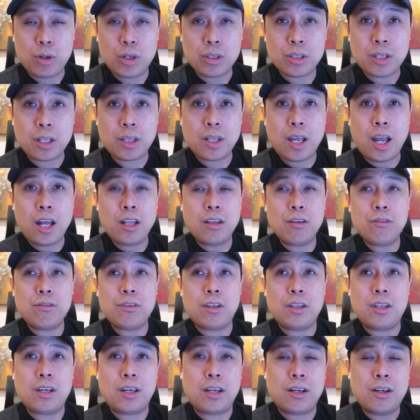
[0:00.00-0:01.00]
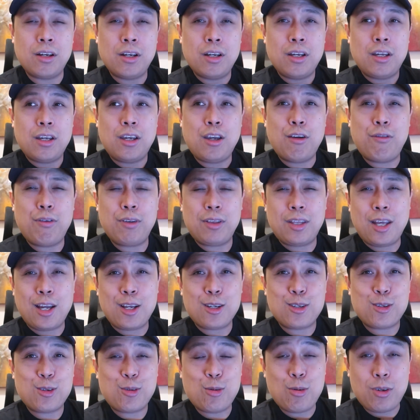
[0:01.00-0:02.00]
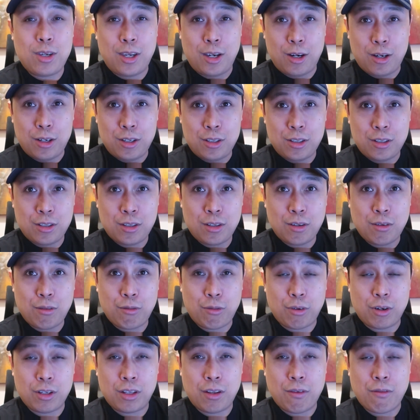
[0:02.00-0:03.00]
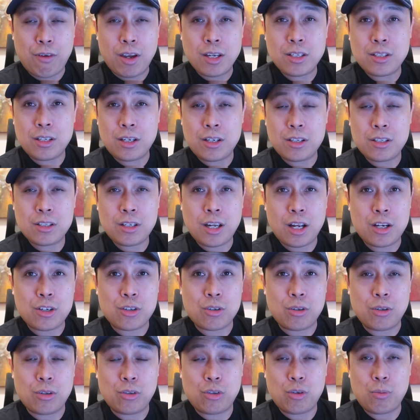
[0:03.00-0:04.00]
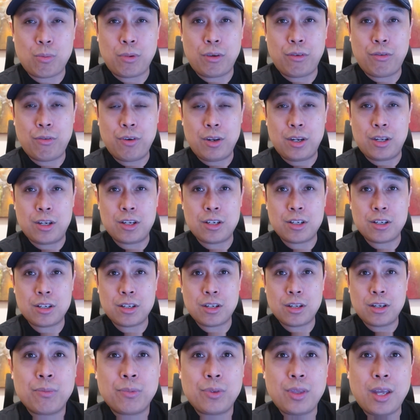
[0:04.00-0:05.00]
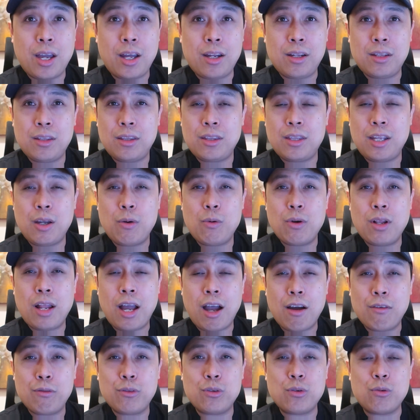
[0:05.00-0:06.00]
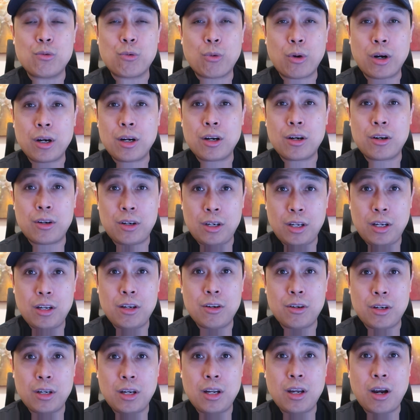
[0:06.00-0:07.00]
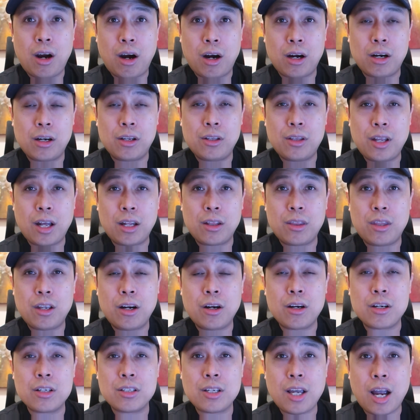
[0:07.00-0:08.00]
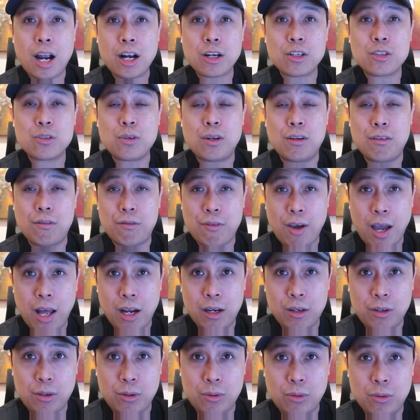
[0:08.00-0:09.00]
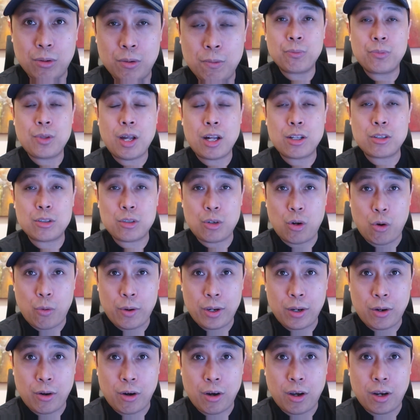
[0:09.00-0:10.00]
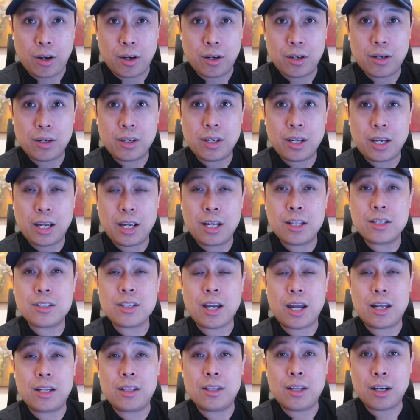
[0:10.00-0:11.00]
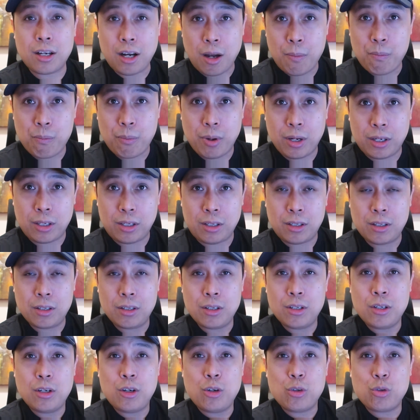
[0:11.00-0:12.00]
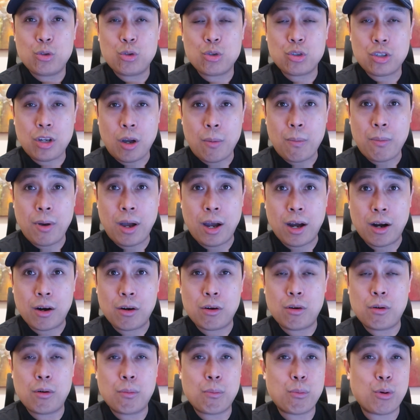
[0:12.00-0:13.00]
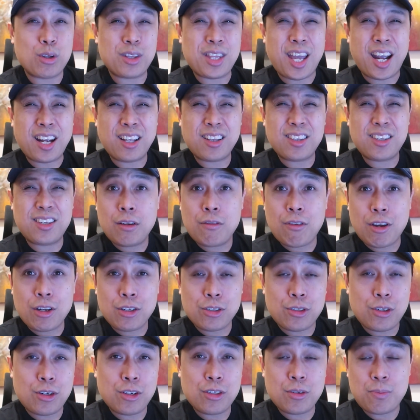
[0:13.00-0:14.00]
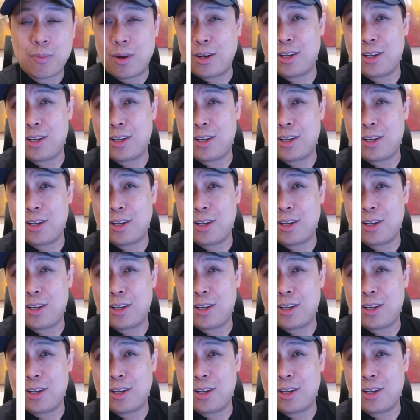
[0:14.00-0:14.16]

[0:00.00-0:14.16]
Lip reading: Because at the end of the day, if it takes 2 years for the vesting schedule to be finished, then they will have to work really, really hard that there is actual value that's going on inside the company to somehow protect investors'